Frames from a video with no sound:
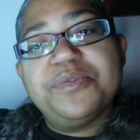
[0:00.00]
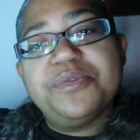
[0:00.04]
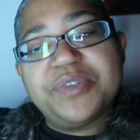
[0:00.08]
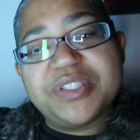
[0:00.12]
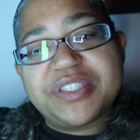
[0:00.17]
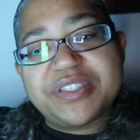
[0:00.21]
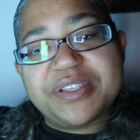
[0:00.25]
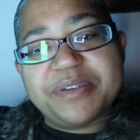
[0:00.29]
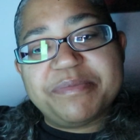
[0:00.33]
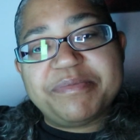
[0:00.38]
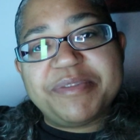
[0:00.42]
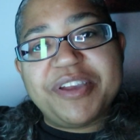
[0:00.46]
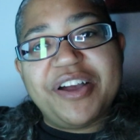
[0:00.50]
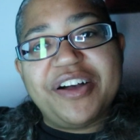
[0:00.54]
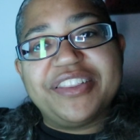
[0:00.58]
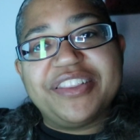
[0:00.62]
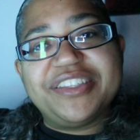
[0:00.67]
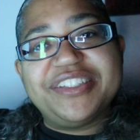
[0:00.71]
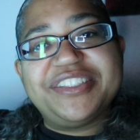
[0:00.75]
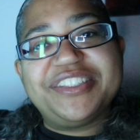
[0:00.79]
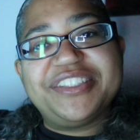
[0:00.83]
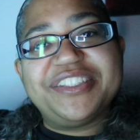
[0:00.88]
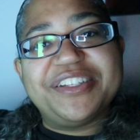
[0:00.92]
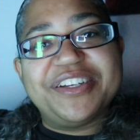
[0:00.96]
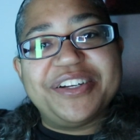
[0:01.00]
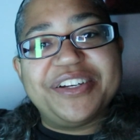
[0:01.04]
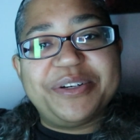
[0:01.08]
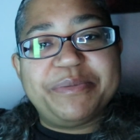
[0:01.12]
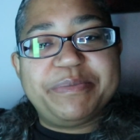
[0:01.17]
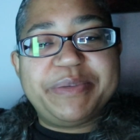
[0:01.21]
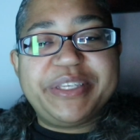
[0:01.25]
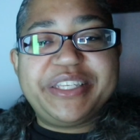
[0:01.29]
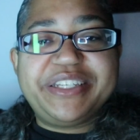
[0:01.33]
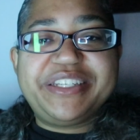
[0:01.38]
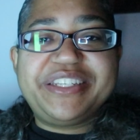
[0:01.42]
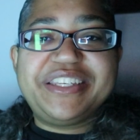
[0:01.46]
What's up, y'all? It's your girl
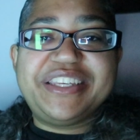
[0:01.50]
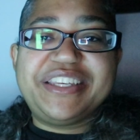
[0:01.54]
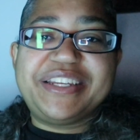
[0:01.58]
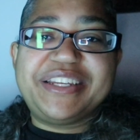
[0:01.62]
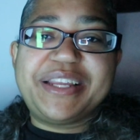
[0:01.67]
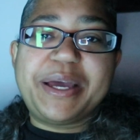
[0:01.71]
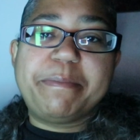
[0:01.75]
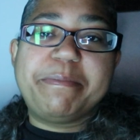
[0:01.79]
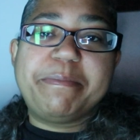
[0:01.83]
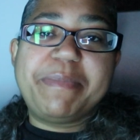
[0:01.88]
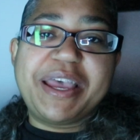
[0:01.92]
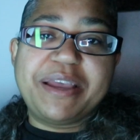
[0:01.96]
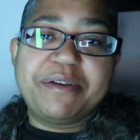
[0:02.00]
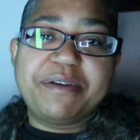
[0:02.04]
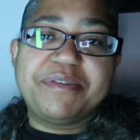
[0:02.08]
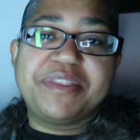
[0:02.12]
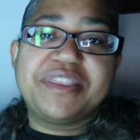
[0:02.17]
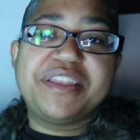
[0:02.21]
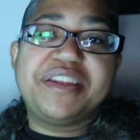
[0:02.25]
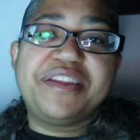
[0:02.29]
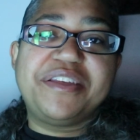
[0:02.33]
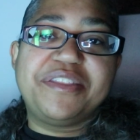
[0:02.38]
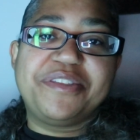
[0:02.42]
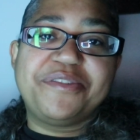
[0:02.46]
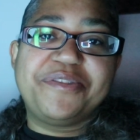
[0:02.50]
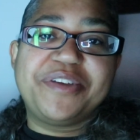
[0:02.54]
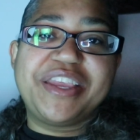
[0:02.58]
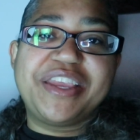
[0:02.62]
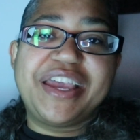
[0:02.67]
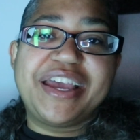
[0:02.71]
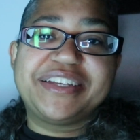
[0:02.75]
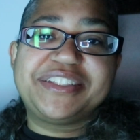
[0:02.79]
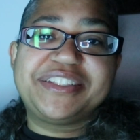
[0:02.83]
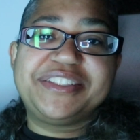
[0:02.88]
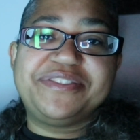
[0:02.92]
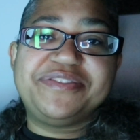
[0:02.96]
BG, and I'm back with another
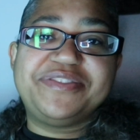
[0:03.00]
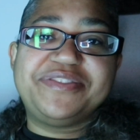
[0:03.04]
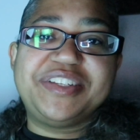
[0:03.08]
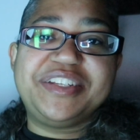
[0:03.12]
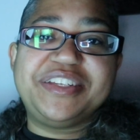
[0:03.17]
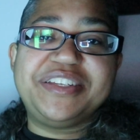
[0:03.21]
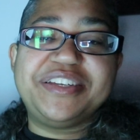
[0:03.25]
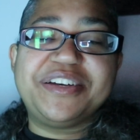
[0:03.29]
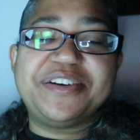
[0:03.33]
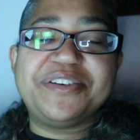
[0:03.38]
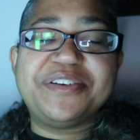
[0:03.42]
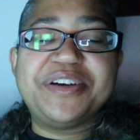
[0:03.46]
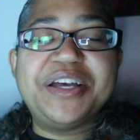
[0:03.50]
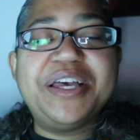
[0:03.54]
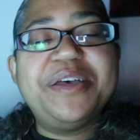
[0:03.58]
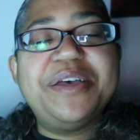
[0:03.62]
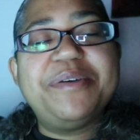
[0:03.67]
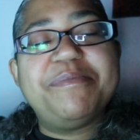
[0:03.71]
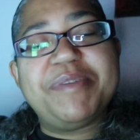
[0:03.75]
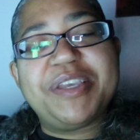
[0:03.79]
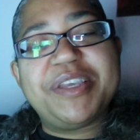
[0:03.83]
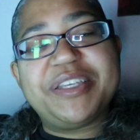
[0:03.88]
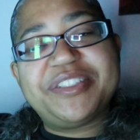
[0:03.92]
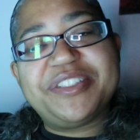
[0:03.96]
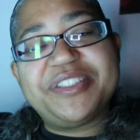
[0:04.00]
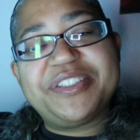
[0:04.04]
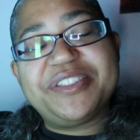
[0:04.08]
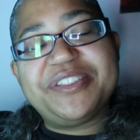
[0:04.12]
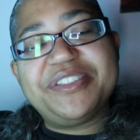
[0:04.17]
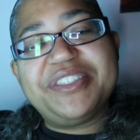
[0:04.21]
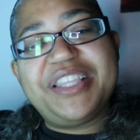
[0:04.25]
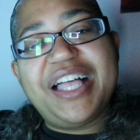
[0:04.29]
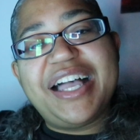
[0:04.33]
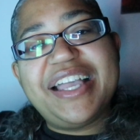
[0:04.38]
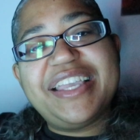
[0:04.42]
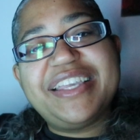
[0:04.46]
reaction video. Make sure
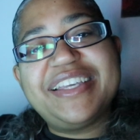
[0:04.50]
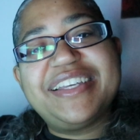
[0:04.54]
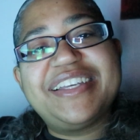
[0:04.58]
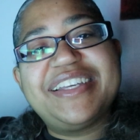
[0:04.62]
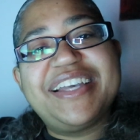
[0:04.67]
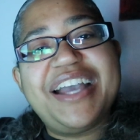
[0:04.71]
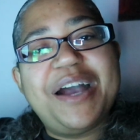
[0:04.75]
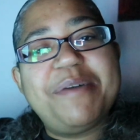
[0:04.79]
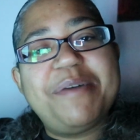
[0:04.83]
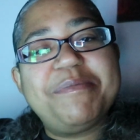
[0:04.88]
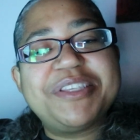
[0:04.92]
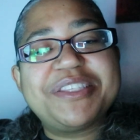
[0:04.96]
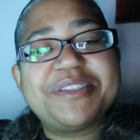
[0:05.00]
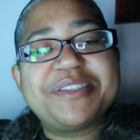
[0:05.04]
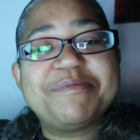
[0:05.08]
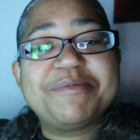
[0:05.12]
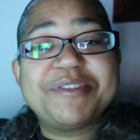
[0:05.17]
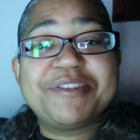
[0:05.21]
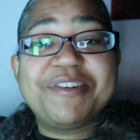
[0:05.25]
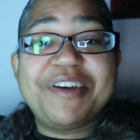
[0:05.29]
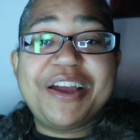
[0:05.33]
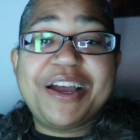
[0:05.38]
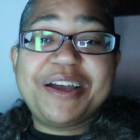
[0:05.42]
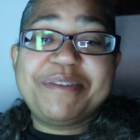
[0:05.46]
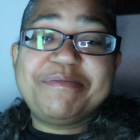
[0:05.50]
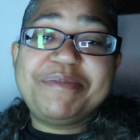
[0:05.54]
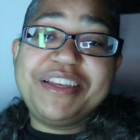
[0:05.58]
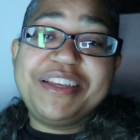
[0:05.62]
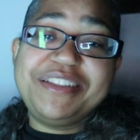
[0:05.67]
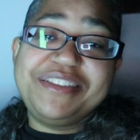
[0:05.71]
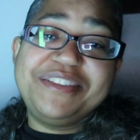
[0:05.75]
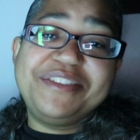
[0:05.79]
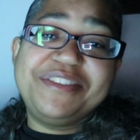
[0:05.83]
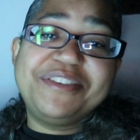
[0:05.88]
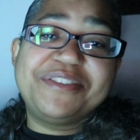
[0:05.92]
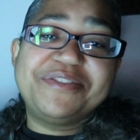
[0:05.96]
you like, comment, subscribe,
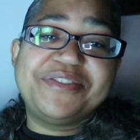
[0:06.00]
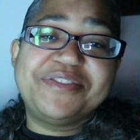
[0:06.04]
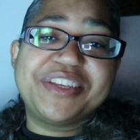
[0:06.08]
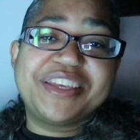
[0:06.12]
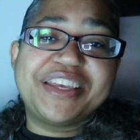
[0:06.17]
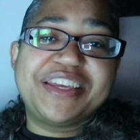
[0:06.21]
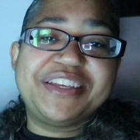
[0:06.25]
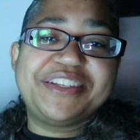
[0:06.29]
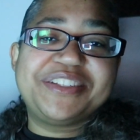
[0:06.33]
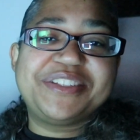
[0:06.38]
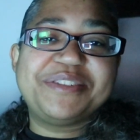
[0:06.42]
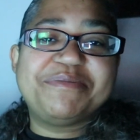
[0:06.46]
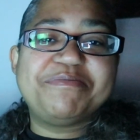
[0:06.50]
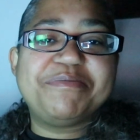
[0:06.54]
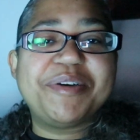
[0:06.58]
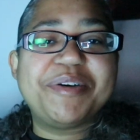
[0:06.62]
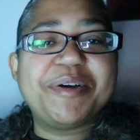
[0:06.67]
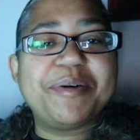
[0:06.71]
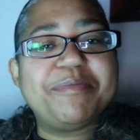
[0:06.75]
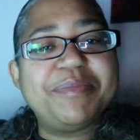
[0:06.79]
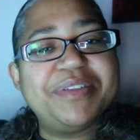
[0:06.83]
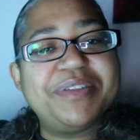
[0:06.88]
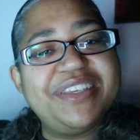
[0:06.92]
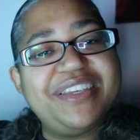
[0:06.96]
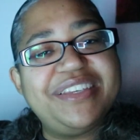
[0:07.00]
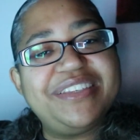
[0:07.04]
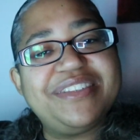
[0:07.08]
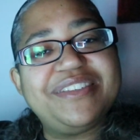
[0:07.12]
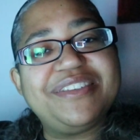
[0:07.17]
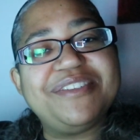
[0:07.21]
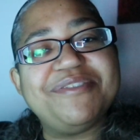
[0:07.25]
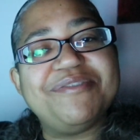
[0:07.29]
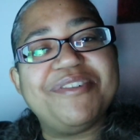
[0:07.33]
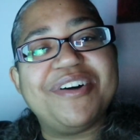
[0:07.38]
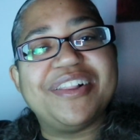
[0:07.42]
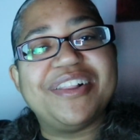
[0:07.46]
hit the notification bell. Please
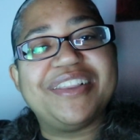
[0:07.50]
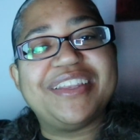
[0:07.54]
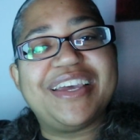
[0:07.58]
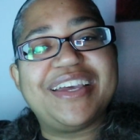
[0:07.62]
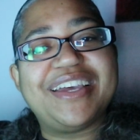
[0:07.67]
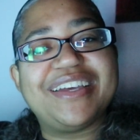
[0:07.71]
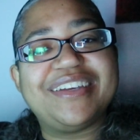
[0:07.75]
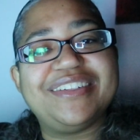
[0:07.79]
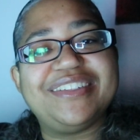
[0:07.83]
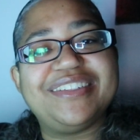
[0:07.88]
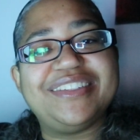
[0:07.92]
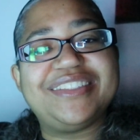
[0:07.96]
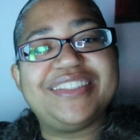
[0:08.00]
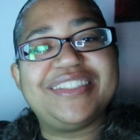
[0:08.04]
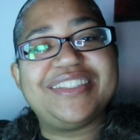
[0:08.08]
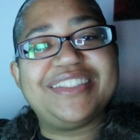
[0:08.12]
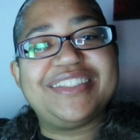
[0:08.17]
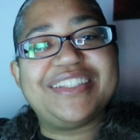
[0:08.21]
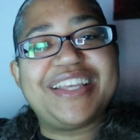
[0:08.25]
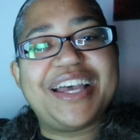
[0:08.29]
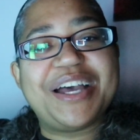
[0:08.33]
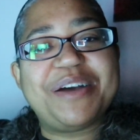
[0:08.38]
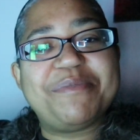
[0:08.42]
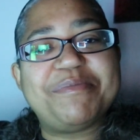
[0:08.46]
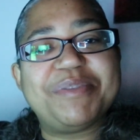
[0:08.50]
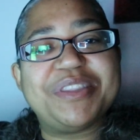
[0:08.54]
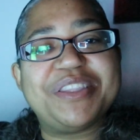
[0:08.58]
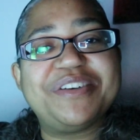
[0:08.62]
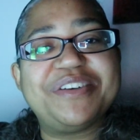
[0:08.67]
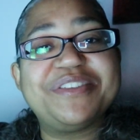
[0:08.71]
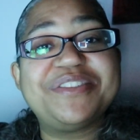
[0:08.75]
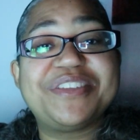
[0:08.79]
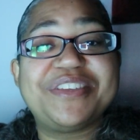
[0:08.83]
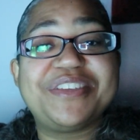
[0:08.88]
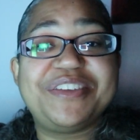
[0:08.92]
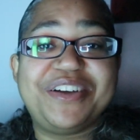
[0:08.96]
do all of that good shit down
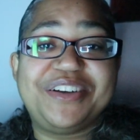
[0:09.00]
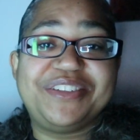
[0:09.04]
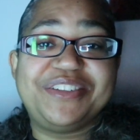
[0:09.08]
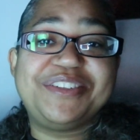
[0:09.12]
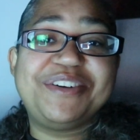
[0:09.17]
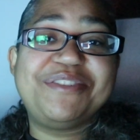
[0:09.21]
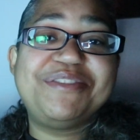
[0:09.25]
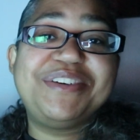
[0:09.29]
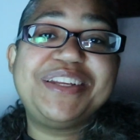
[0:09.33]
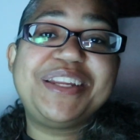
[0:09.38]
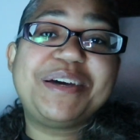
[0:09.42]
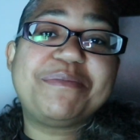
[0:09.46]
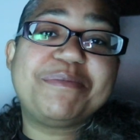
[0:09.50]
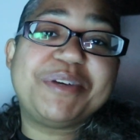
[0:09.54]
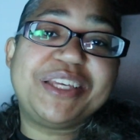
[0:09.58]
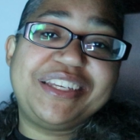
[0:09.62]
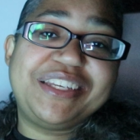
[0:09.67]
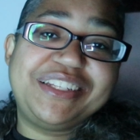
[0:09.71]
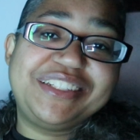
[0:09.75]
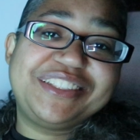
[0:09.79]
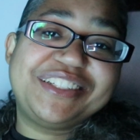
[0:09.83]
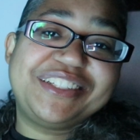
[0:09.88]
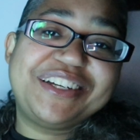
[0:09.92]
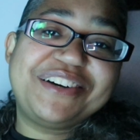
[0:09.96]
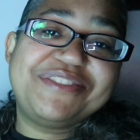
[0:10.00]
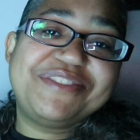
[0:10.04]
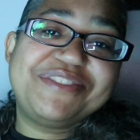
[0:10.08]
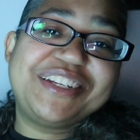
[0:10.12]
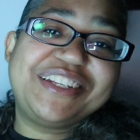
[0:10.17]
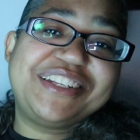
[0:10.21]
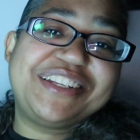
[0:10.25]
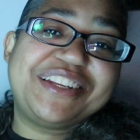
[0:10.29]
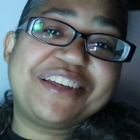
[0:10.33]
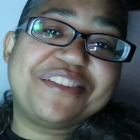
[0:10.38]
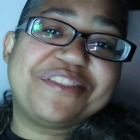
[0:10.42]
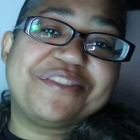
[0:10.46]
below so y'all know when I'm gonna hit y'all with
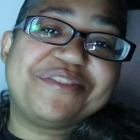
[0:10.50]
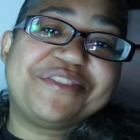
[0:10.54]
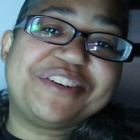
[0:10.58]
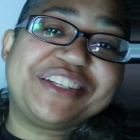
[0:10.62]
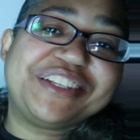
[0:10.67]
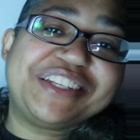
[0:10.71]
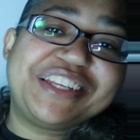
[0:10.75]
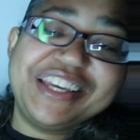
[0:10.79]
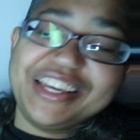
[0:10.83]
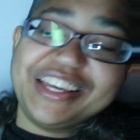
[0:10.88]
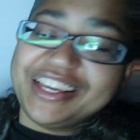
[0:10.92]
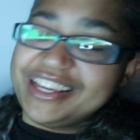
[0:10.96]
another one.